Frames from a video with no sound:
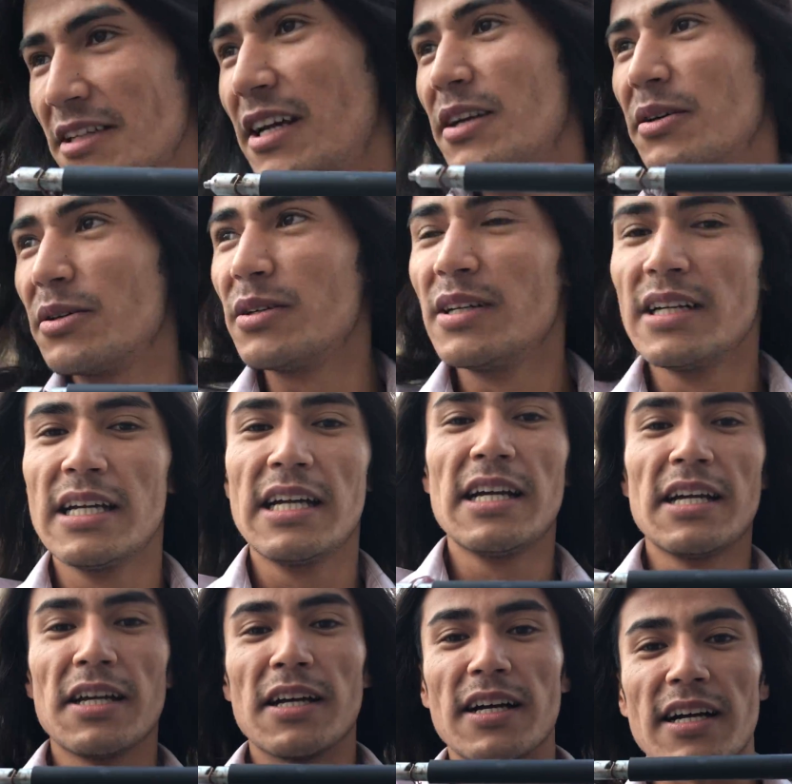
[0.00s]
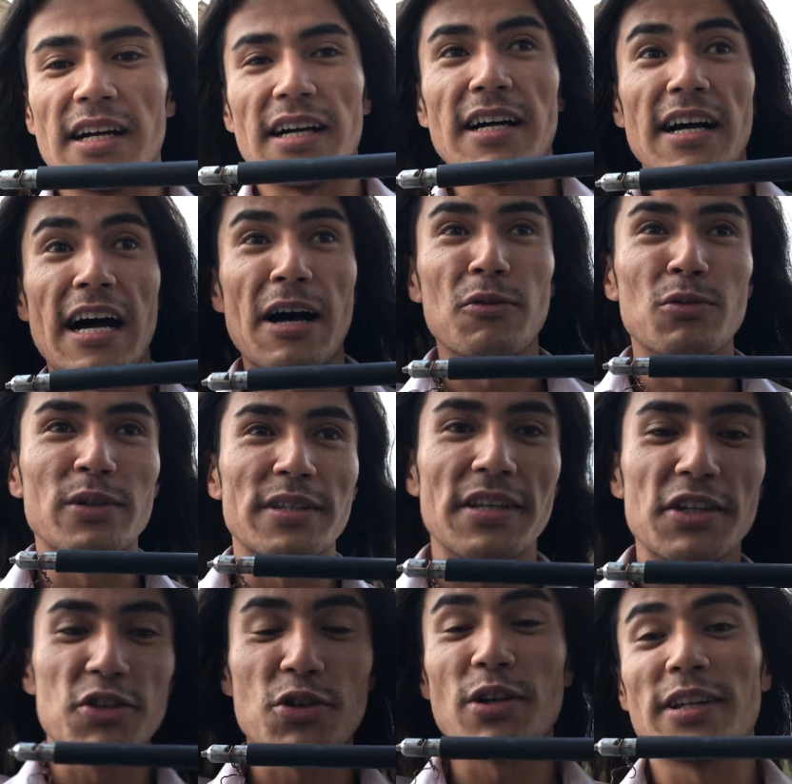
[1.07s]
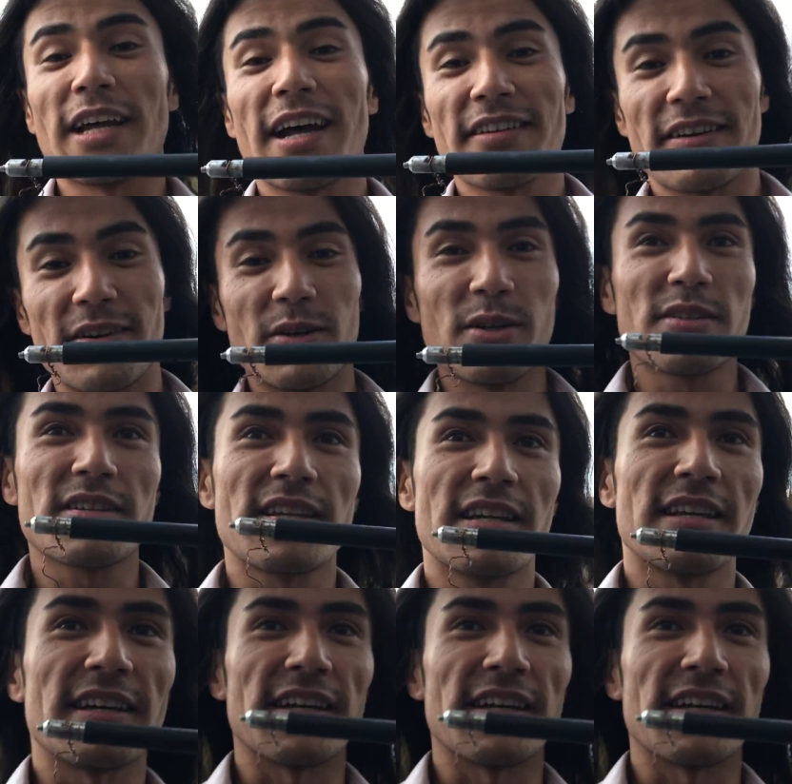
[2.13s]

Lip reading: Hello. How would they treat others?